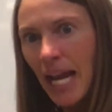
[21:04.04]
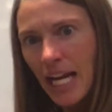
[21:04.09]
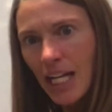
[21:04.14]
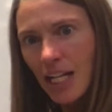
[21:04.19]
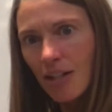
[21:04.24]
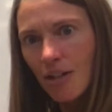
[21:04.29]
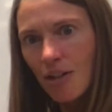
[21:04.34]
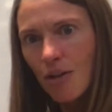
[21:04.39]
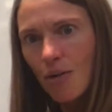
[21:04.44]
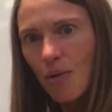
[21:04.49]

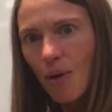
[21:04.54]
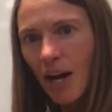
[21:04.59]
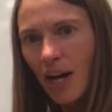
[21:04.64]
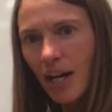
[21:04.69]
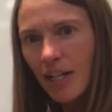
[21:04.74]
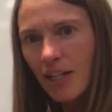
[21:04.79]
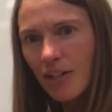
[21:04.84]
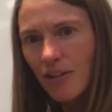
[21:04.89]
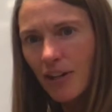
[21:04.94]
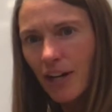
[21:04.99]
new
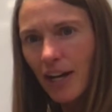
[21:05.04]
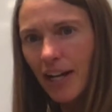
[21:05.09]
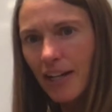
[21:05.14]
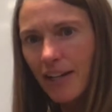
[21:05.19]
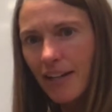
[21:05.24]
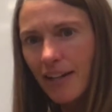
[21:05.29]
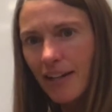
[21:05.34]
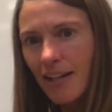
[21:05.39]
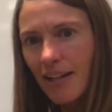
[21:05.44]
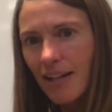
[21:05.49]
100
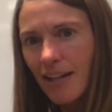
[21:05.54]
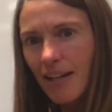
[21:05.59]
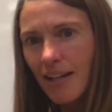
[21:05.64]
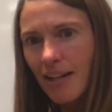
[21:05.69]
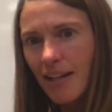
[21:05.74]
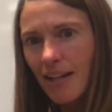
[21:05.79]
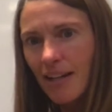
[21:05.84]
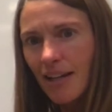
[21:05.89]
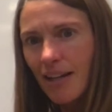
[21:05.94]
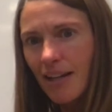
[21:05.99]

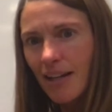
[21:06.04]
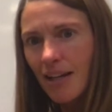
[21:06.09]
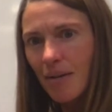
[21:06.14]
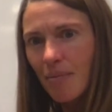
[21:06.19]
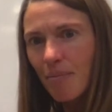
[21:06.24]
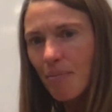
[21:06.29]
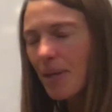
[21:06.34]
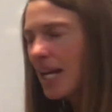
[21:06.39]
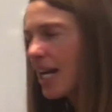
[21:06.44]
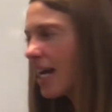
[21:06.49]

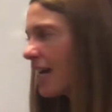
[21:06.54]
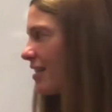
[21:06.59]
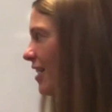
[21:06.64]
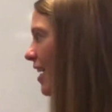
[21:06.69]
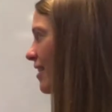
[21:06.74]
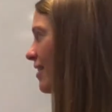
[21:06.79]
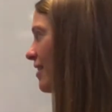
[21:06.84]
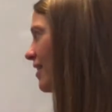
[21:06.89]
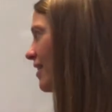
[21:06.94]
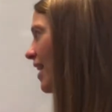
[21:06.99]
because I
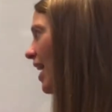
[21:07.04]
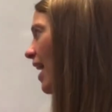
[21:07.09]
said